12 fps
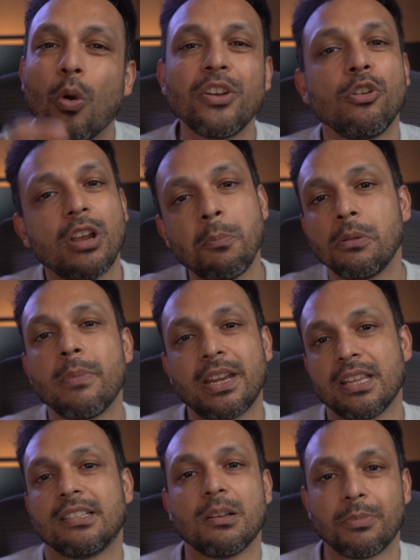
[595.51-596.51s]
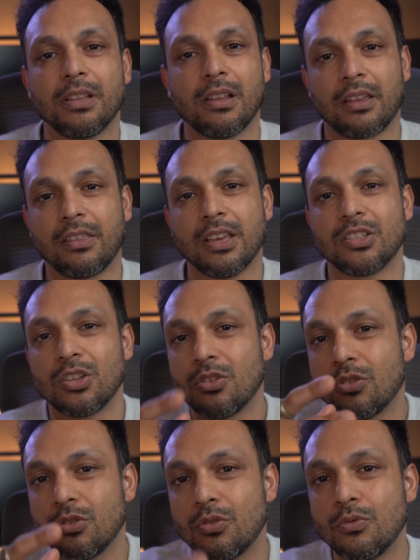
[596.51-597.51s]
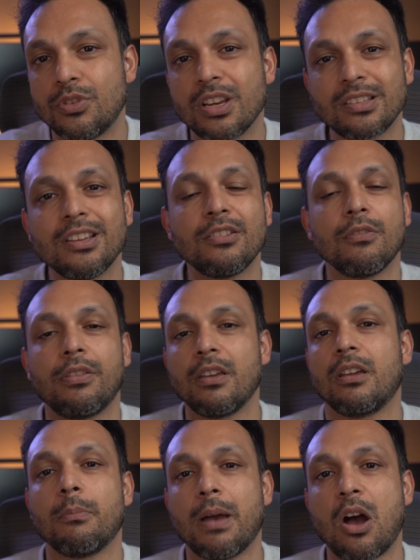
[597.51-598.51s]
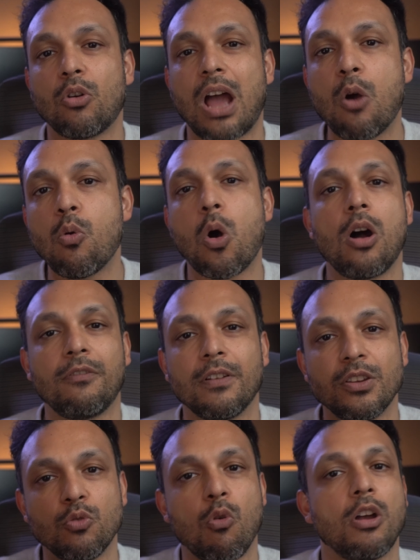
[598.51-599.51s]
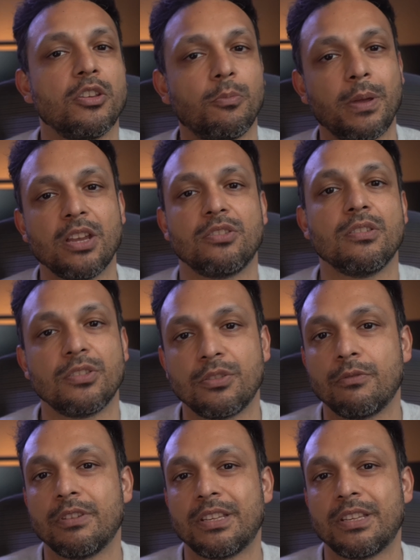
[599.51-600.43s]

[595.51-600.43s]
When you're implementing something like this, you just need to think about how often you want your patients to